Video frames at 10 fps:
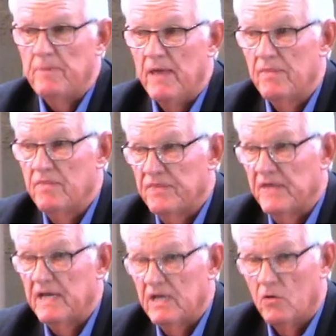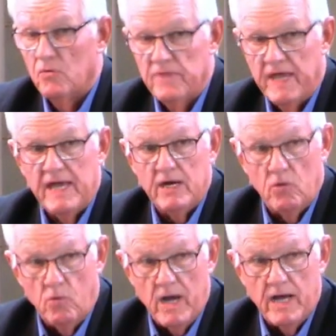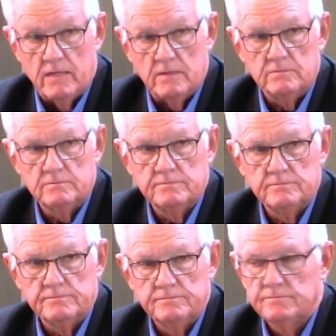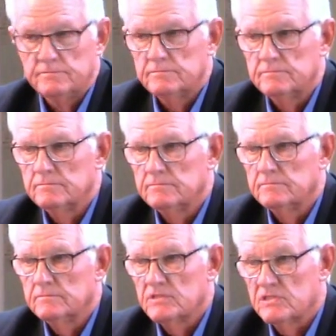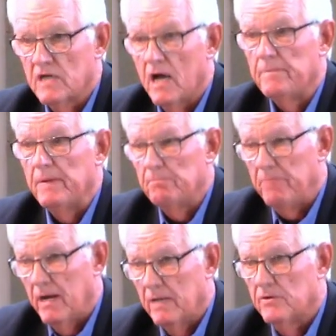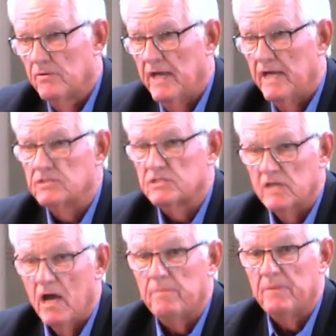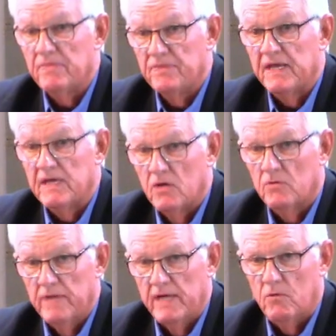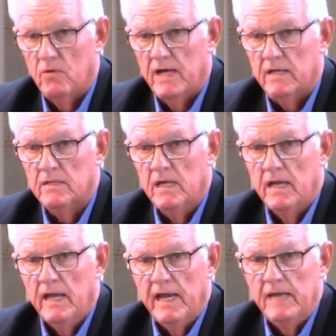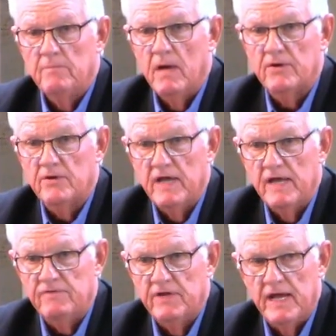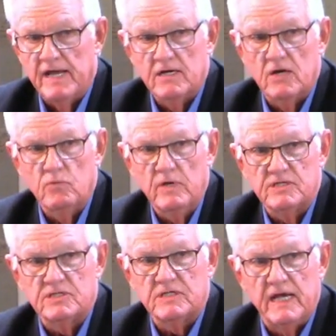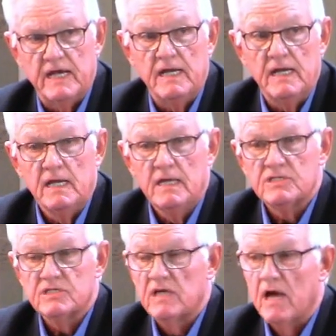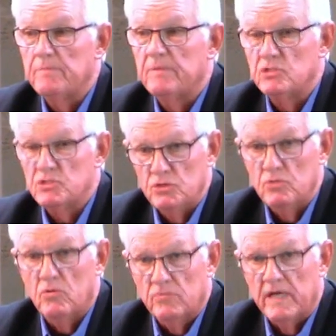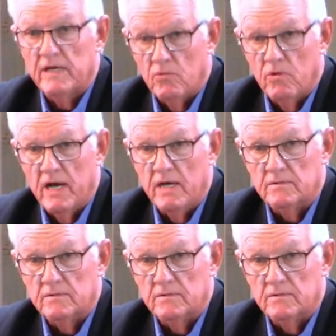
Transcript: and think on that a while. Stop and ponder that. Stop and think on that a while. In modern day vernacular, we'd say stop and chew on that a while.